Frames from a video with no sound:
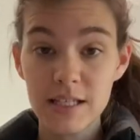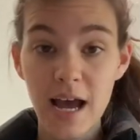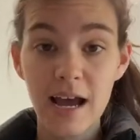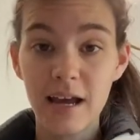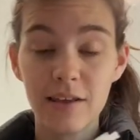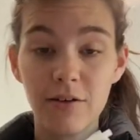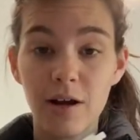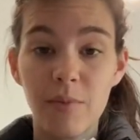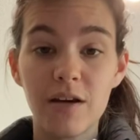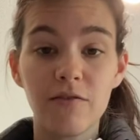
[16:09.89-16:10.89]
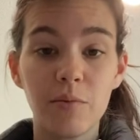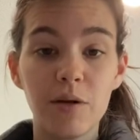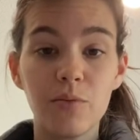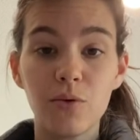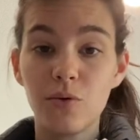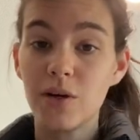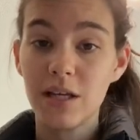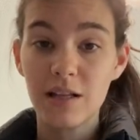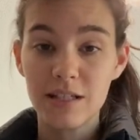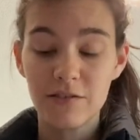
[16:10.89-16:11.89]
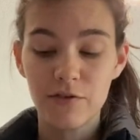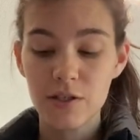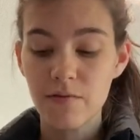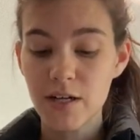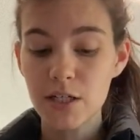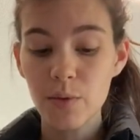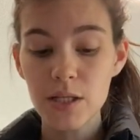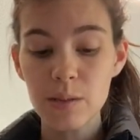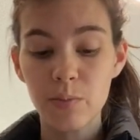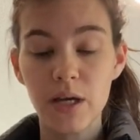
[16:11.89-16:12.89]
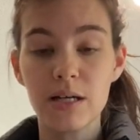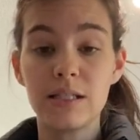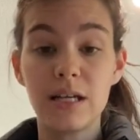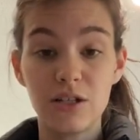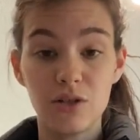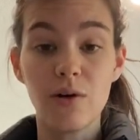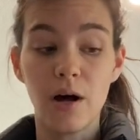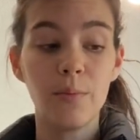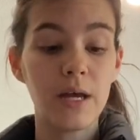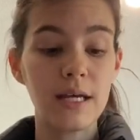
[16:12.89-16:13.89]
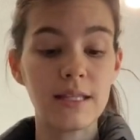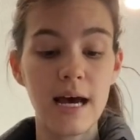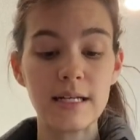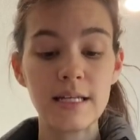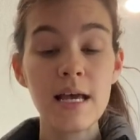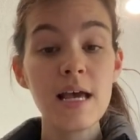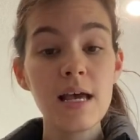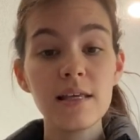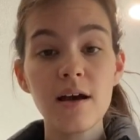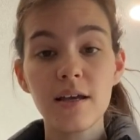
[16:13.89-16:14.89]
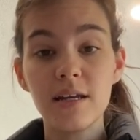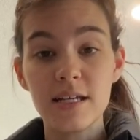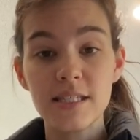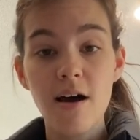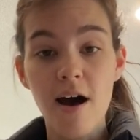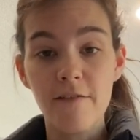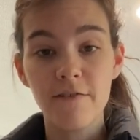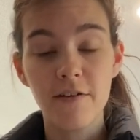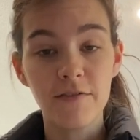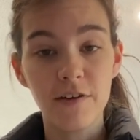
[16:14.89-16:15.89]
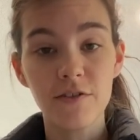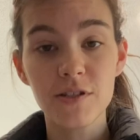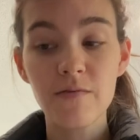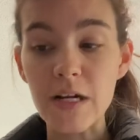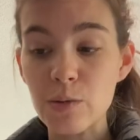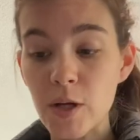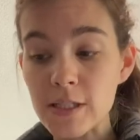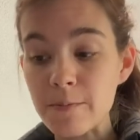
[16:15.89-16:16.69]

I highly recommend for people who eat lots of fruits and vegetables because they do help get that yuckiness off of your fruits and vegetables.